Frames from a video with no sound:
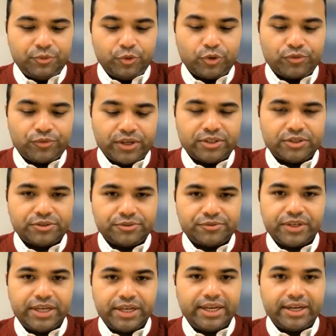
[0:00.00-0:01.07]
the forefront
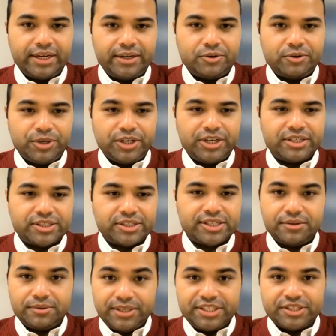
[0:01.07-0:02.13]
of AI and
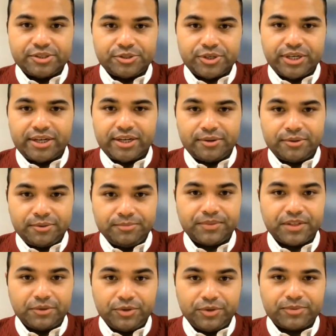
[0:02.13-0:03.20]
robotics research right now
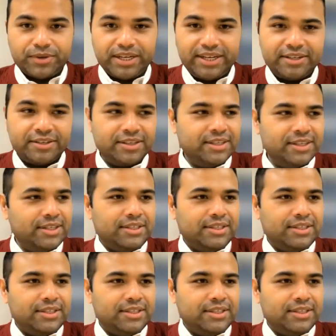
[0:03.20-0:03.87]
worldwide.